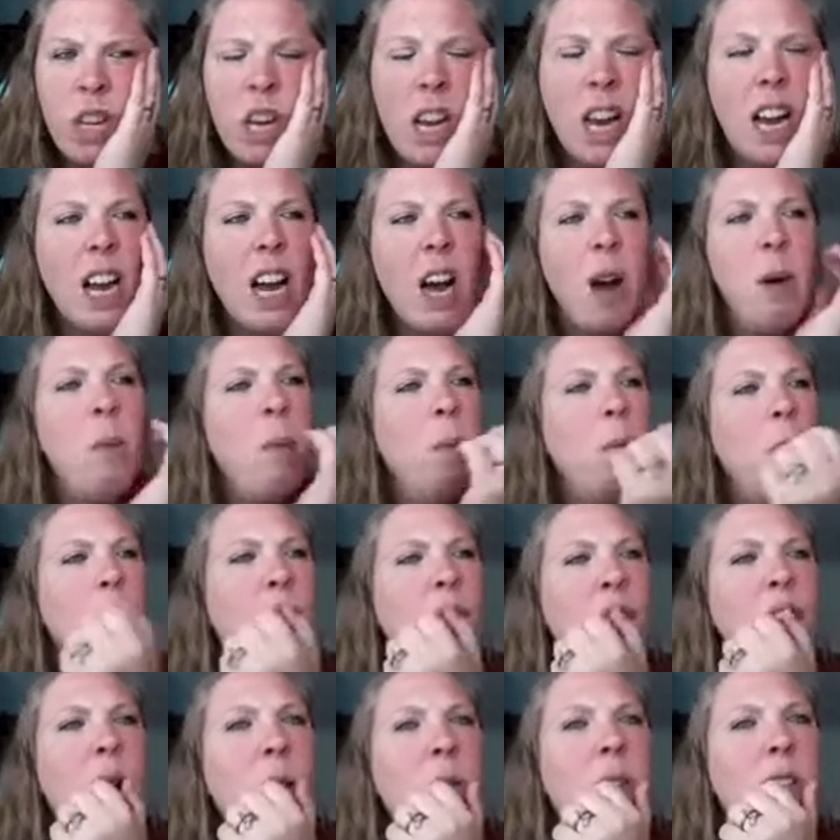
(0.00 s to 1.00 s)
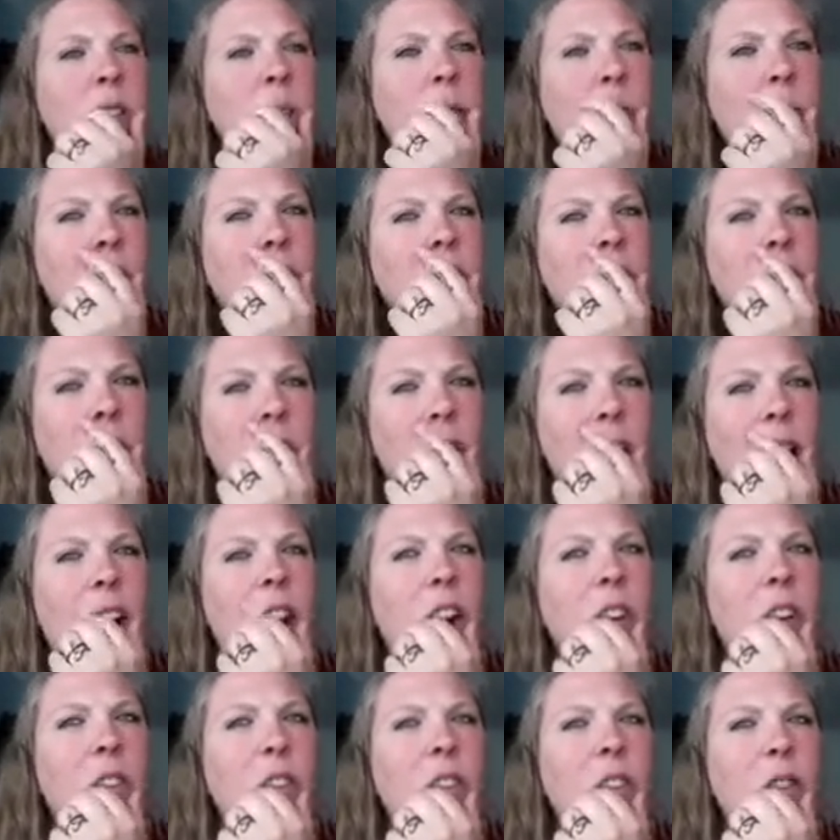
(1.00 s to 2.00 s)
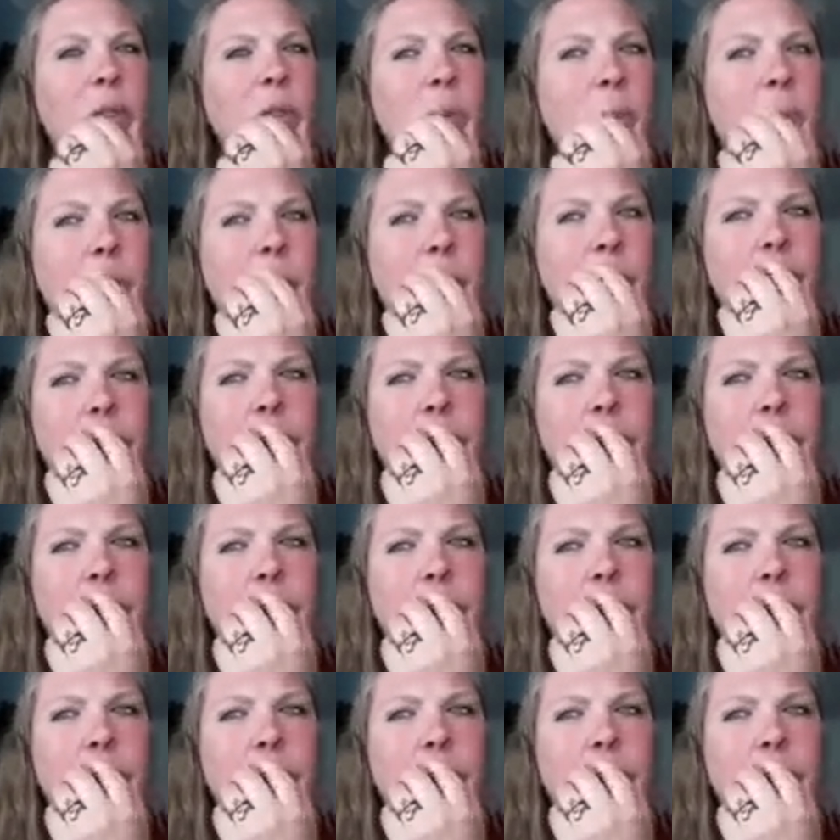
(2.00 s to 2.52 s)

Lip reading: I can't remember if that was a thresher shark or if it was a blue